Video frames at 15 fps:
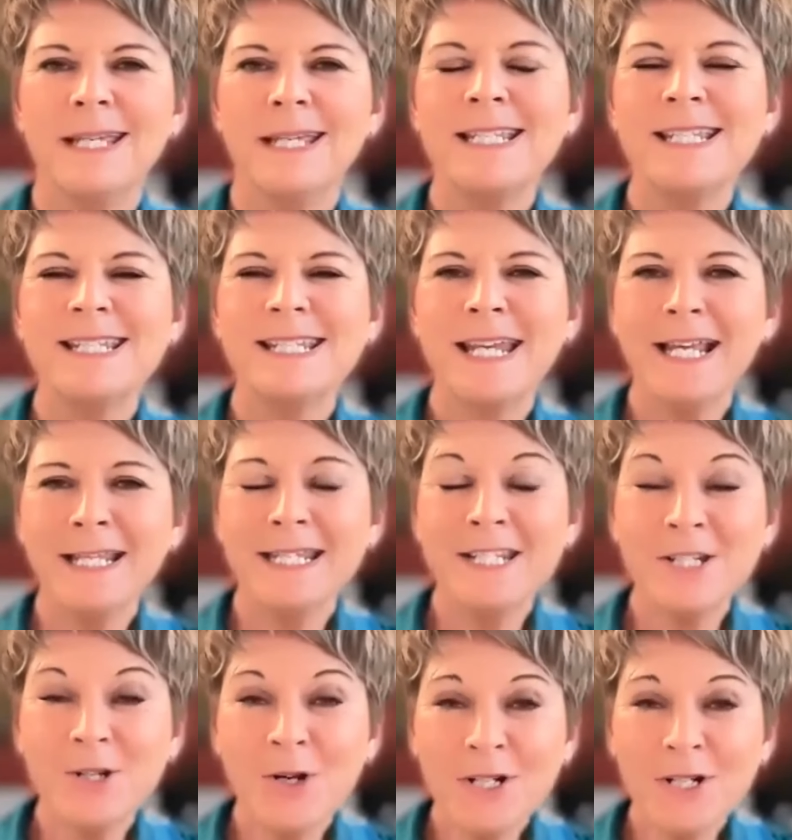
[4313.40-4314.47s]

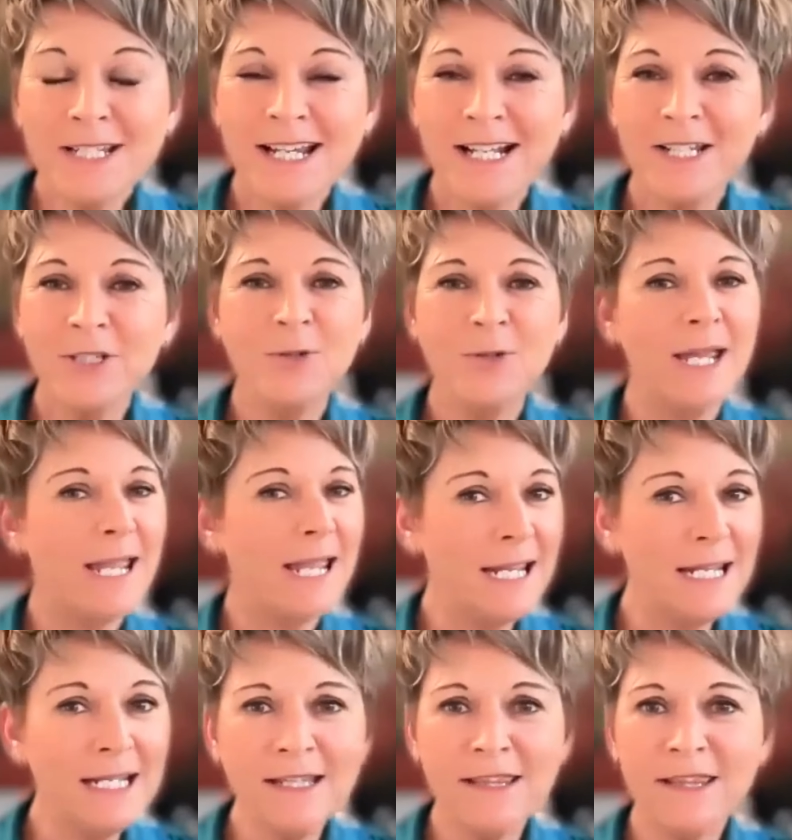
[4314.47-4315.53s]
It's not telling you
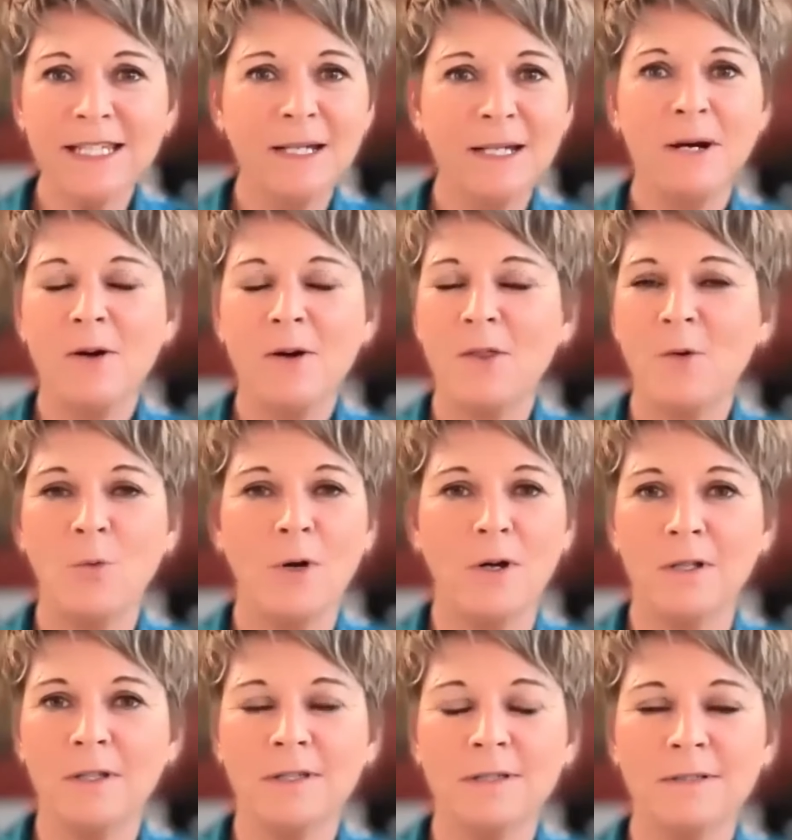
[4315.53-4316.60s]
anything about the
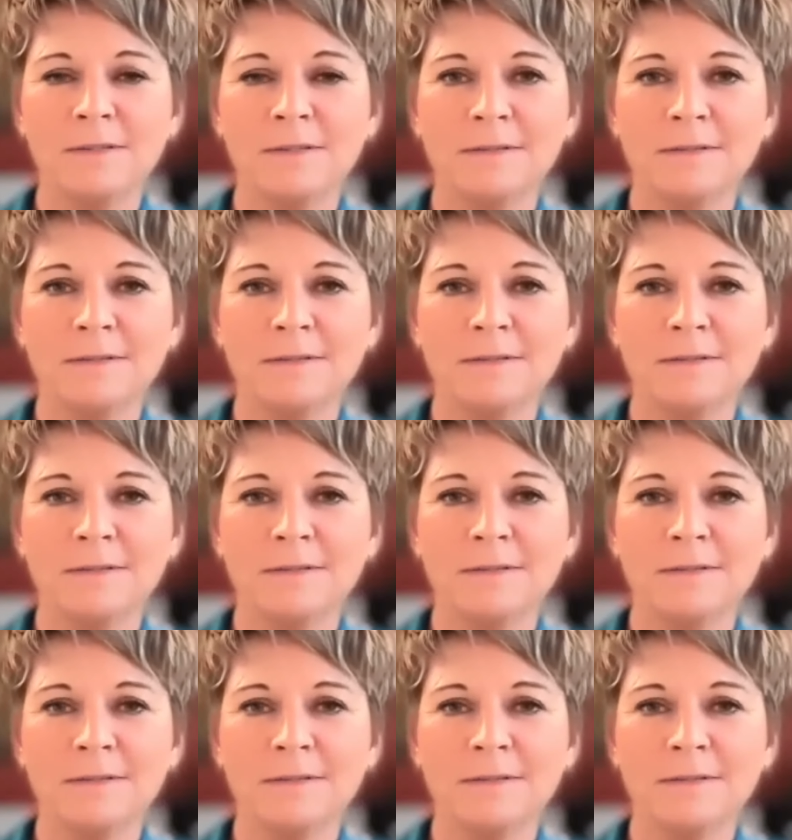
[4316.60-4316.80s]
world.